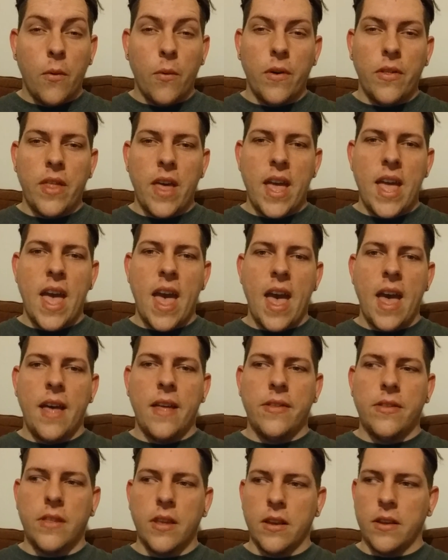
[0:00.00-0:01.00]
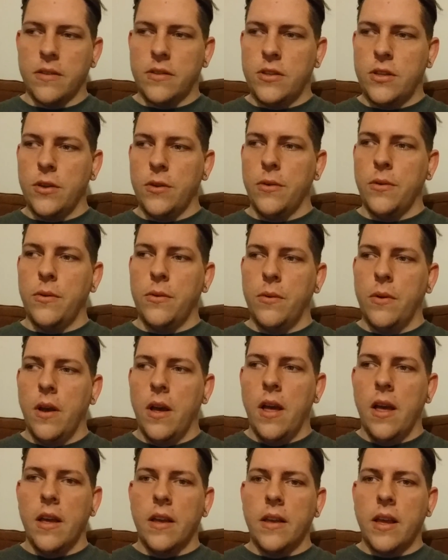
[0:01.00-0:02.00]
when they had the two
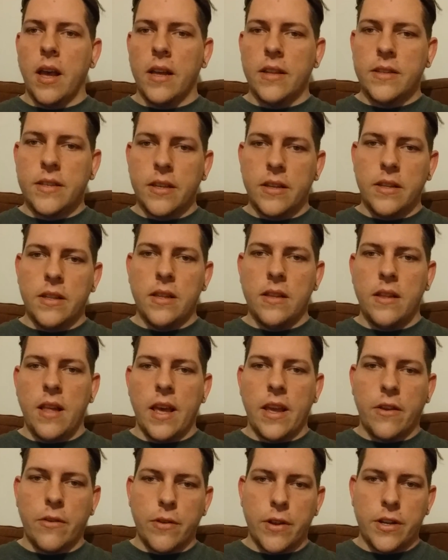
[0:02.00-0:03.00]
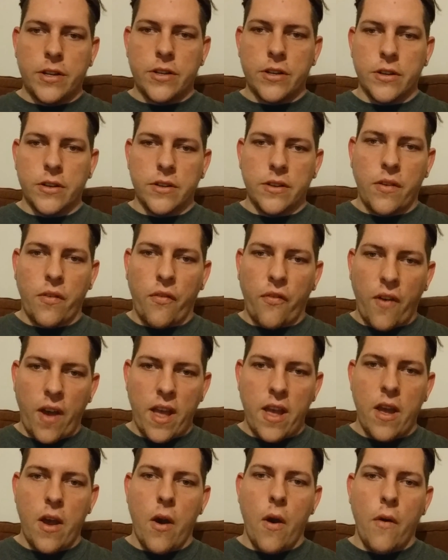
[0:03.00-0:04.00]
Godzilla-like creatures
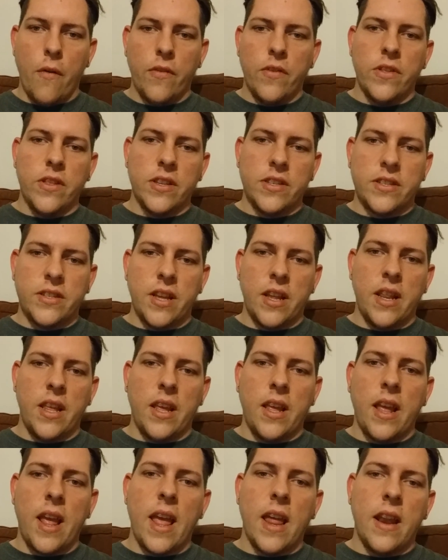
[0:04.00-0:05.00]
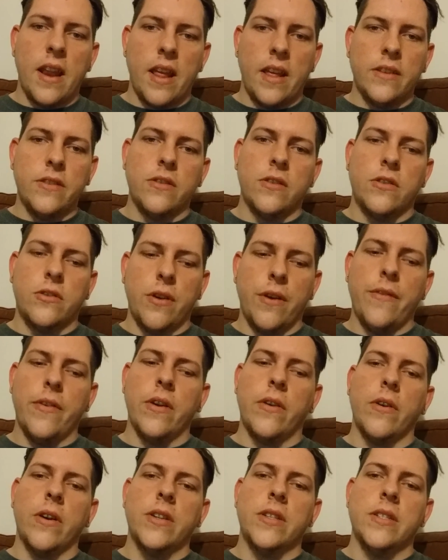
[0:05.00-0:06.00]
fight over the city and answer
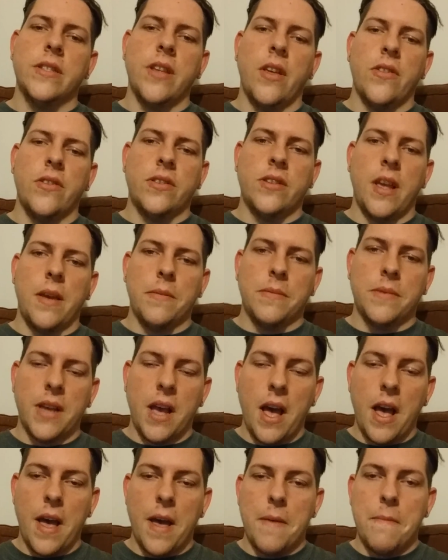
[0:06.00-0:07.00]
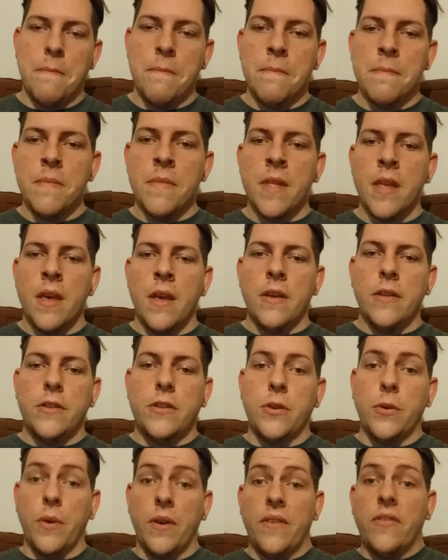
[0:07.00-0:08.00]
trivia questions at the same time
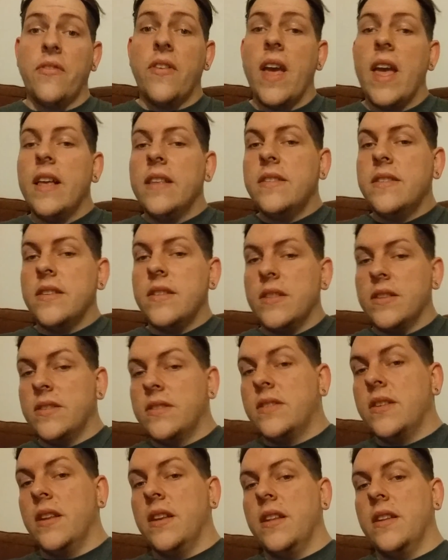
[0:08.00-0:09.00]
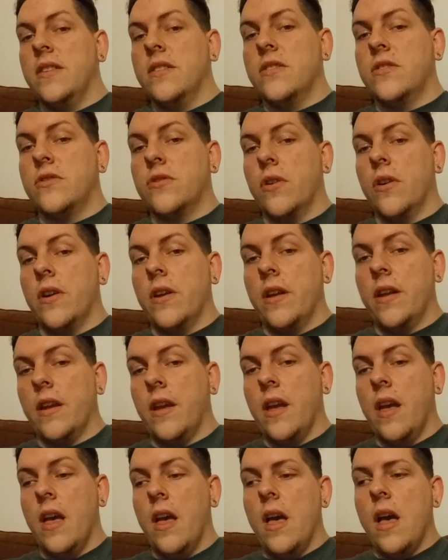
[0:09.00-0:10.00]
to advance in the city
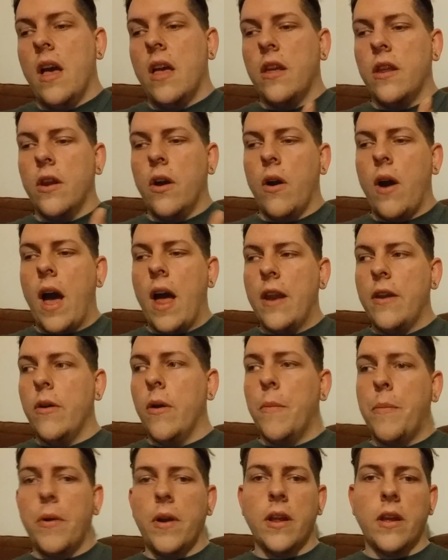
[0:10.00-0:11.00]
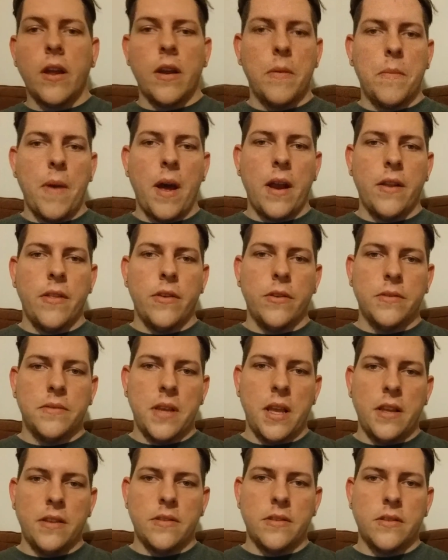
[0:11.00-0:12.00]
destroying, you know, I knew a pretty good amount of
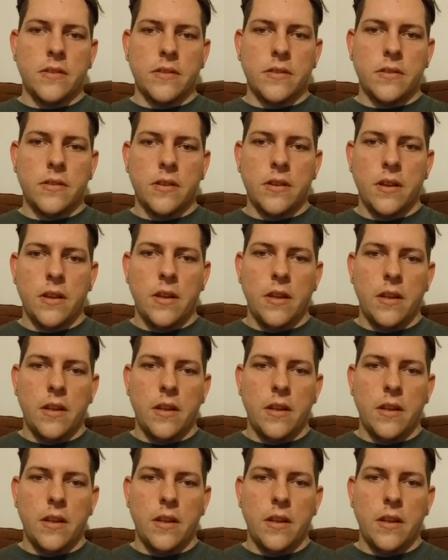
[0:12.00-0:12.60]
those answers.